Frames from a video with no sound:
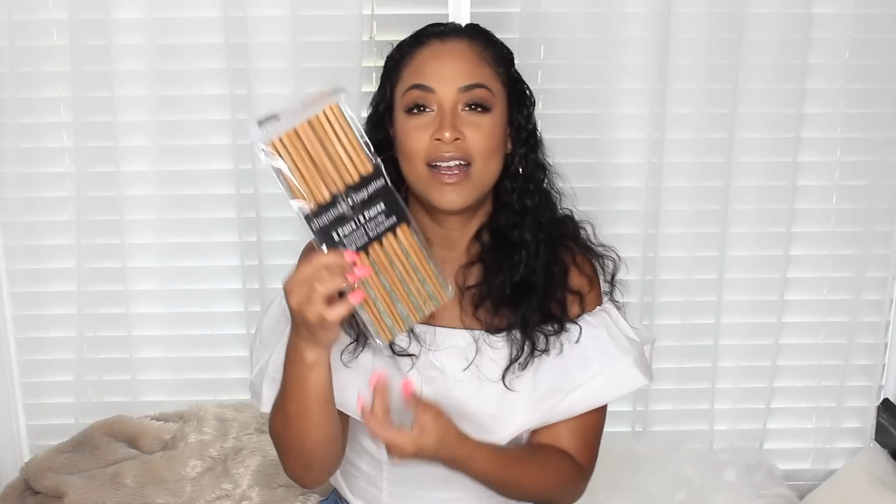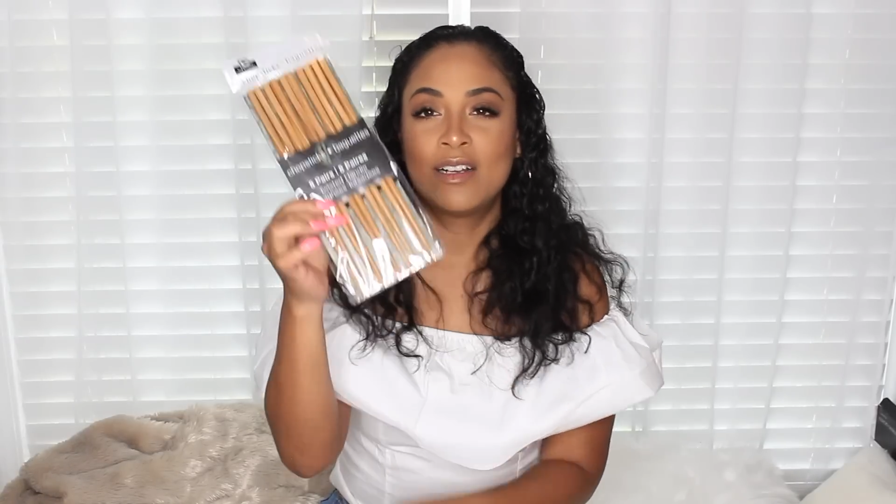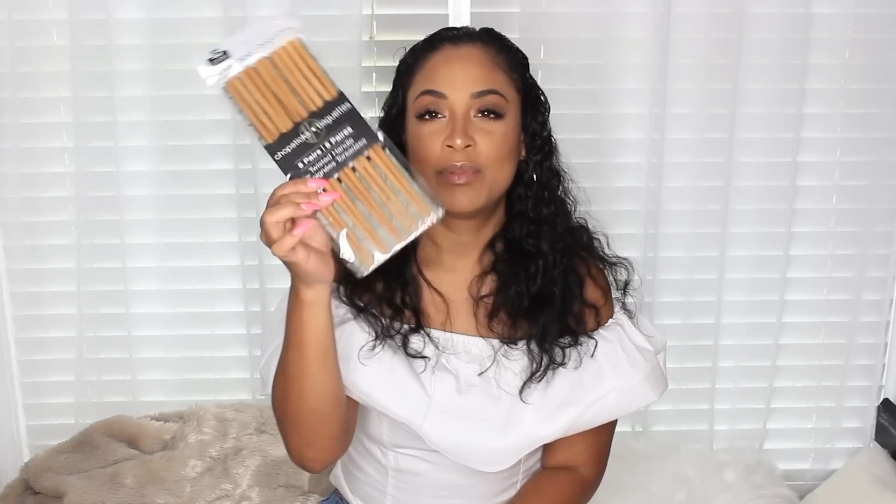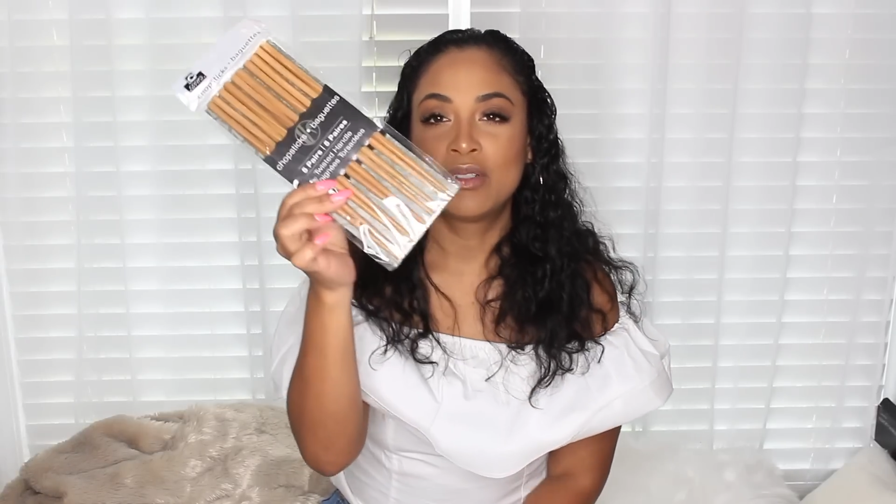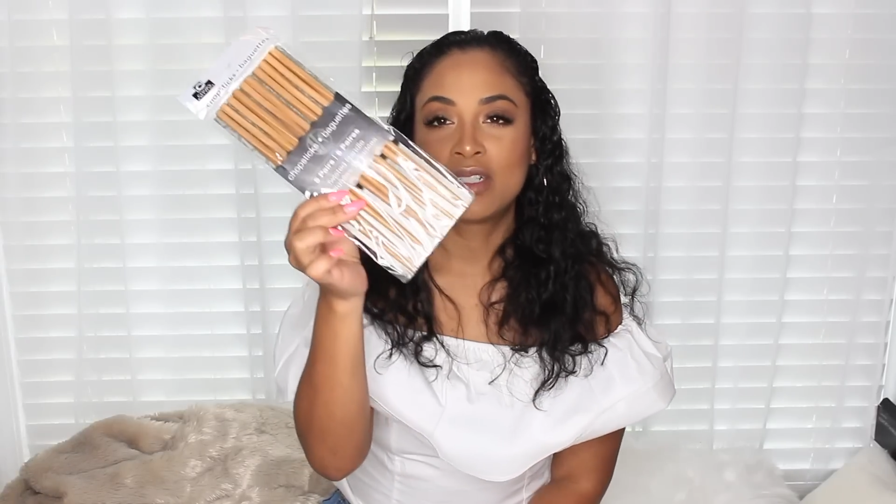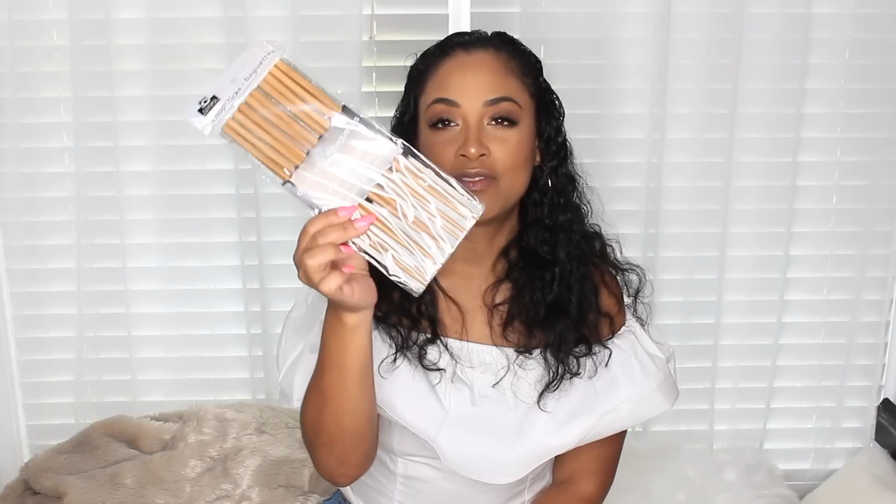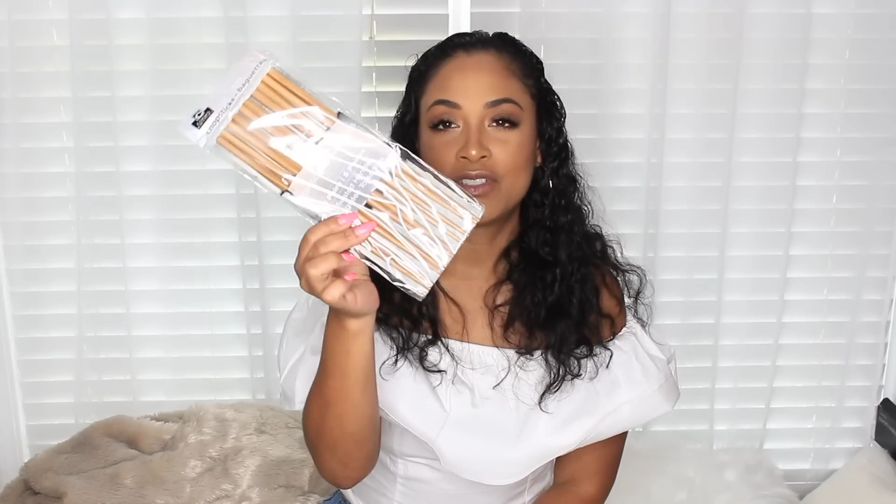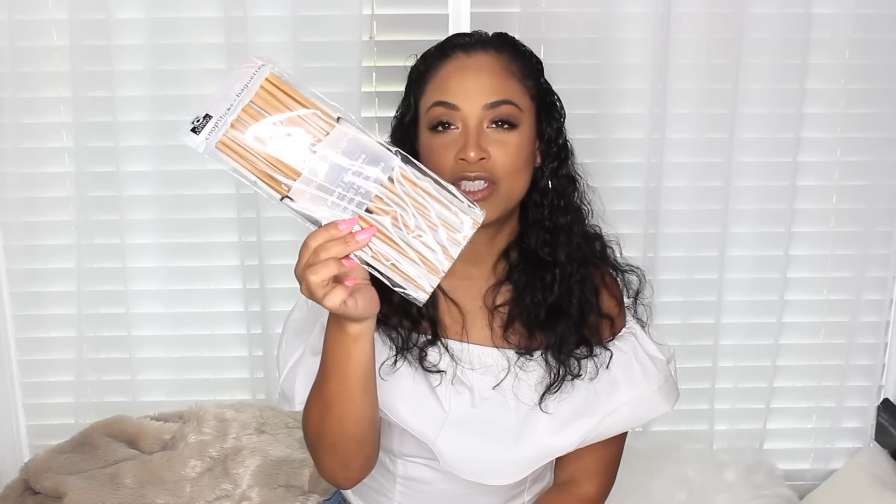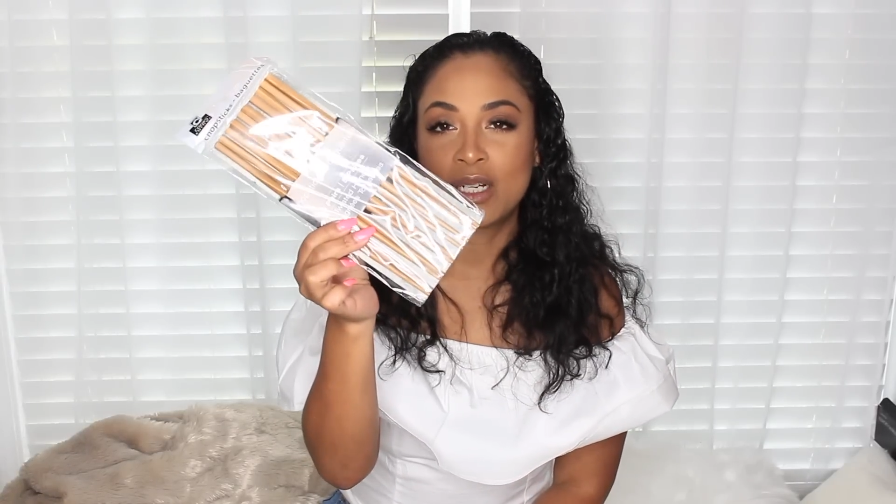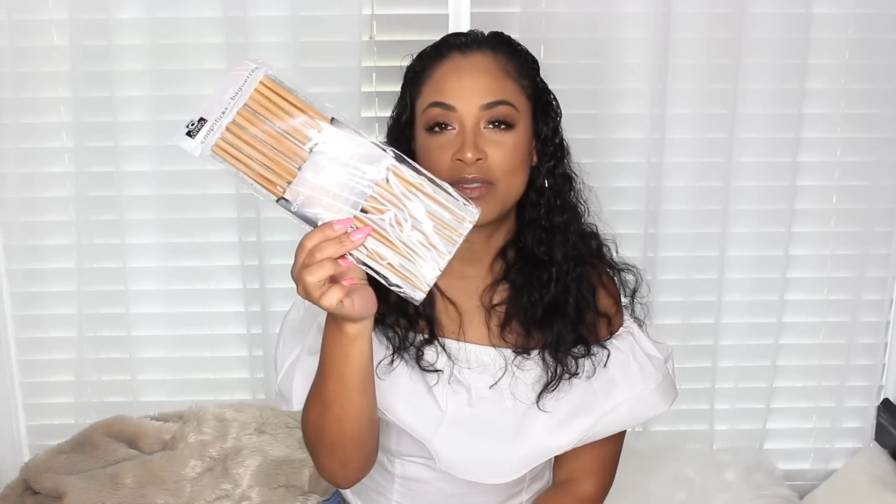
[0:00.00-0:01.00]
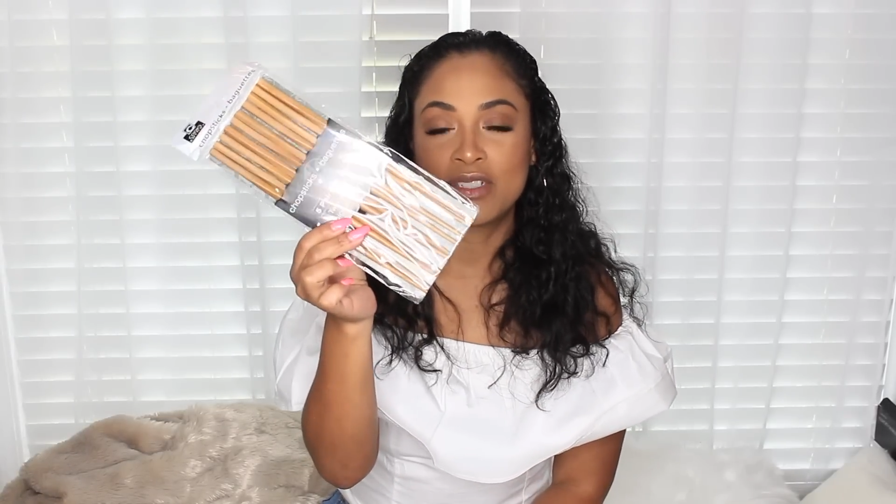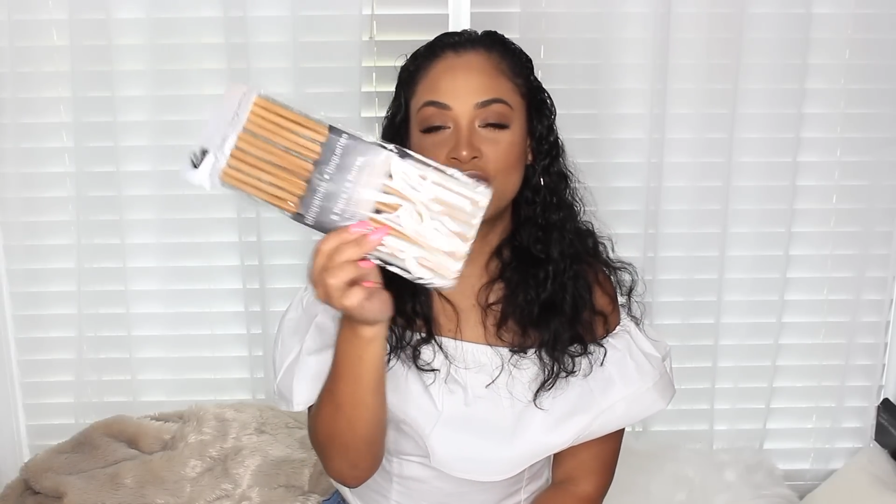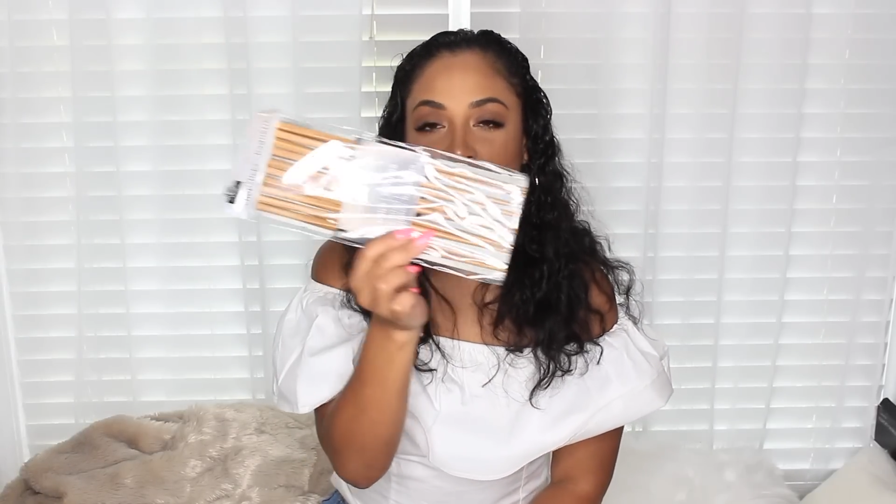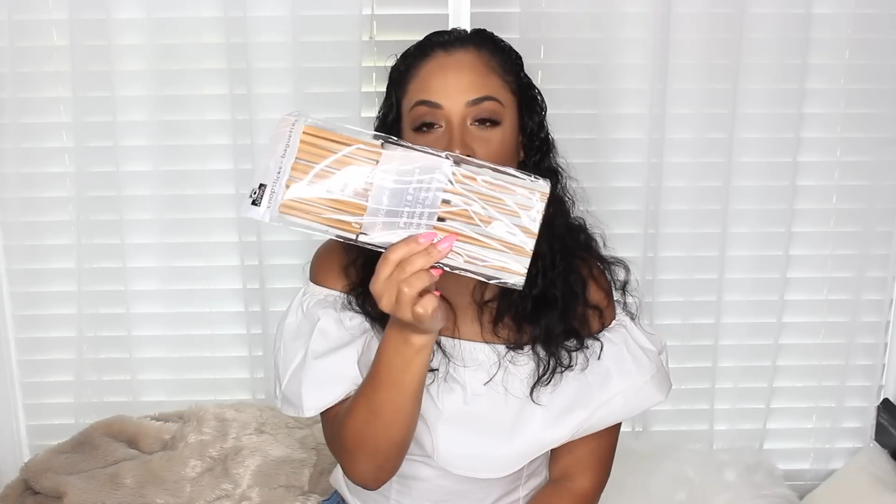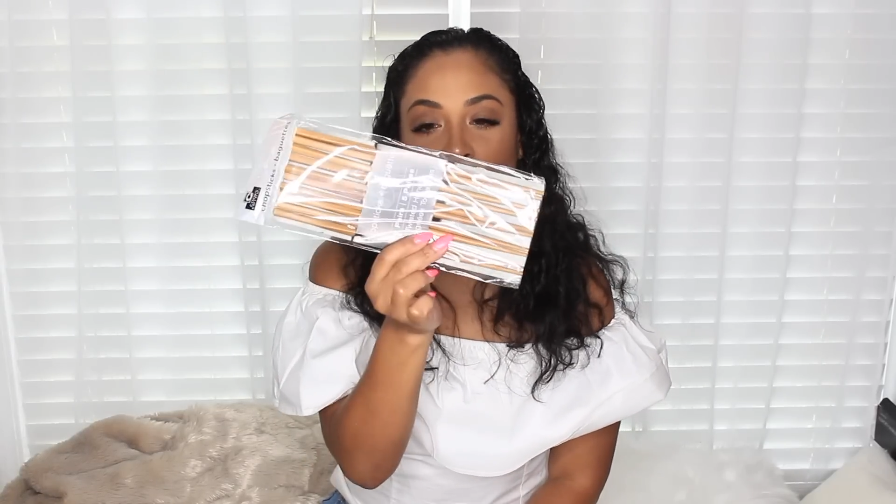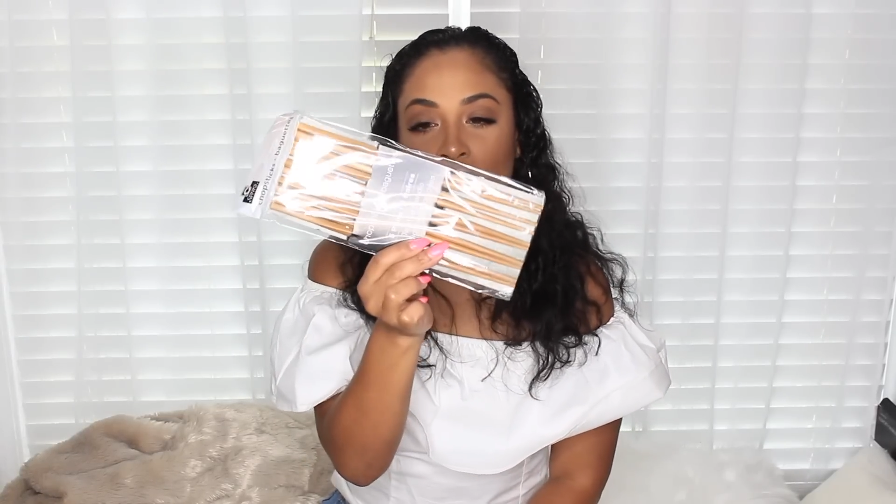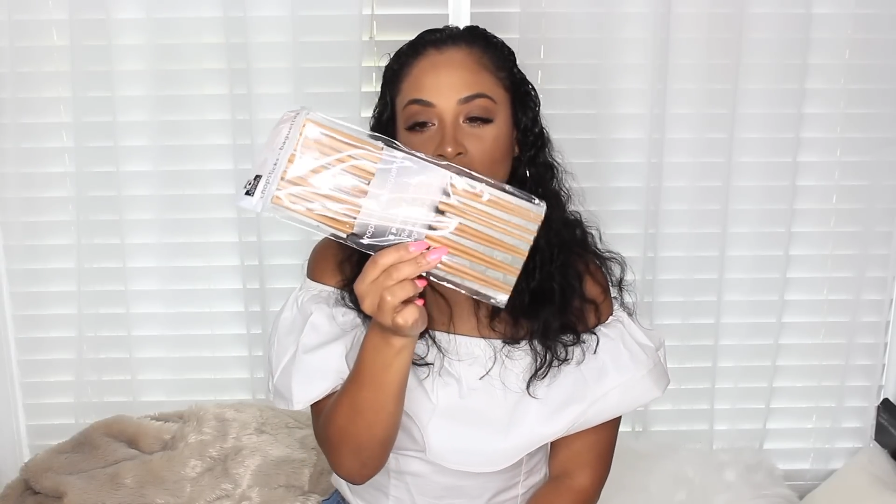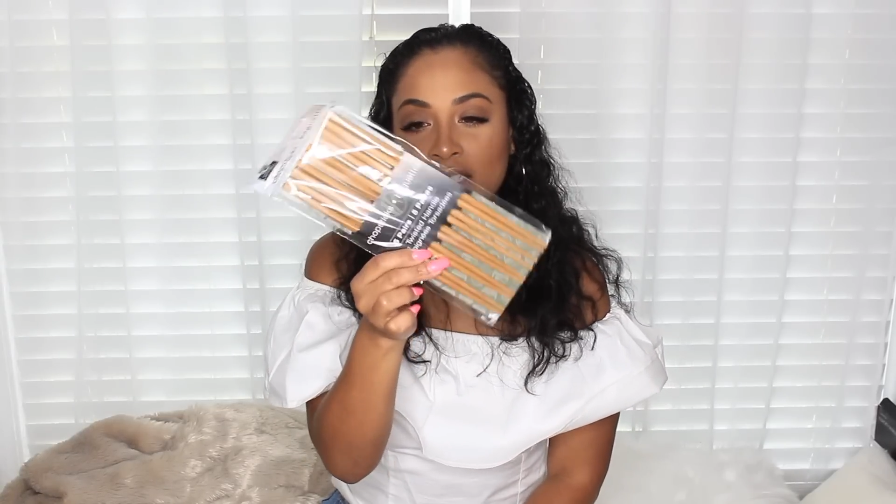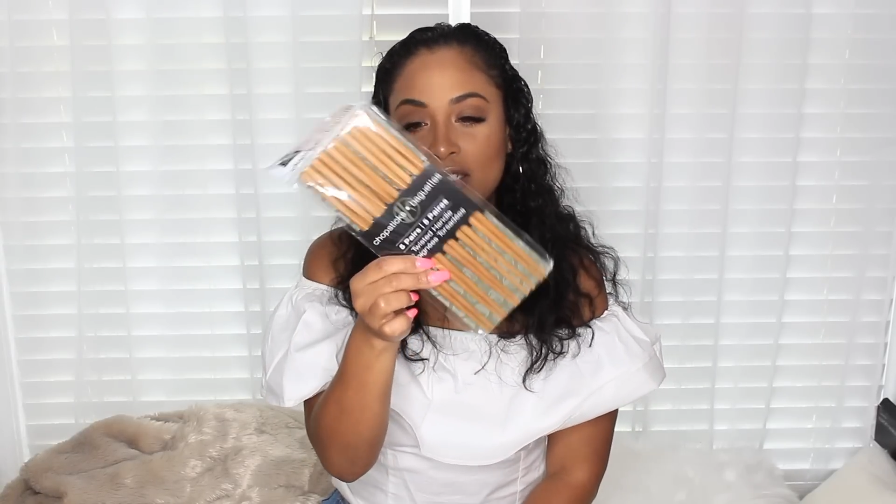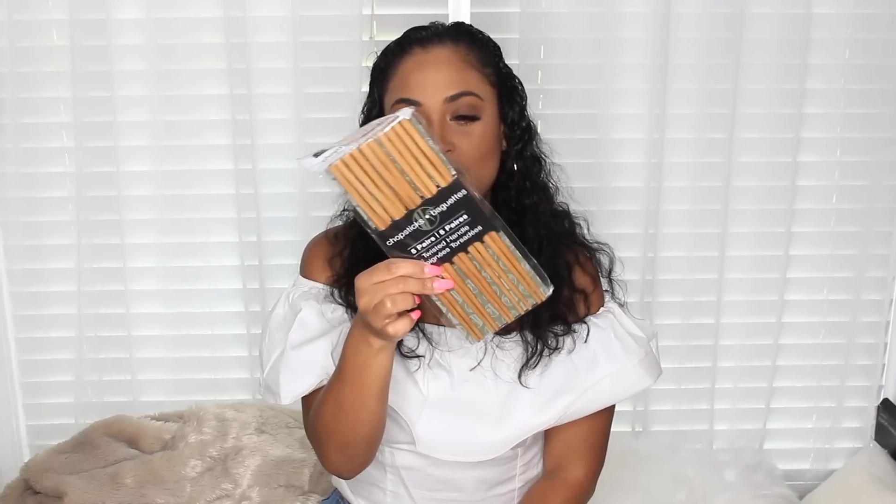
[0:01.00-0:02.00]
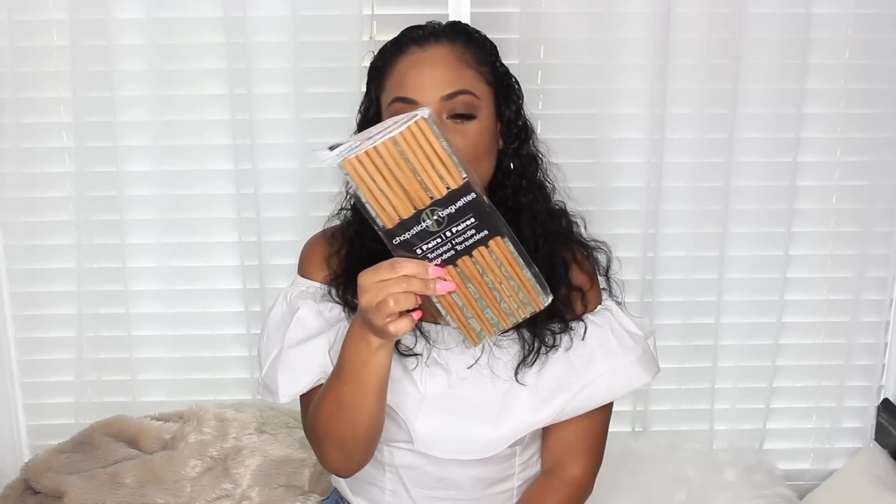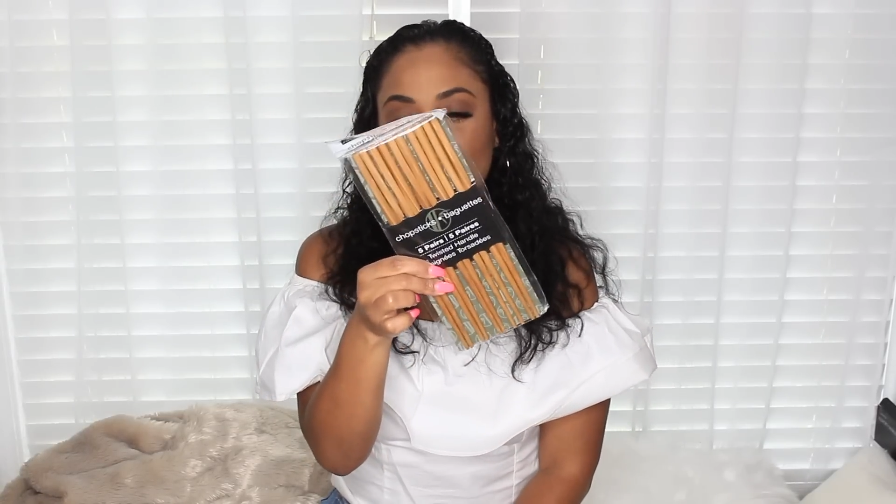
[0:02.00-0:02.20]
I've been looking for chopsticks for the longest.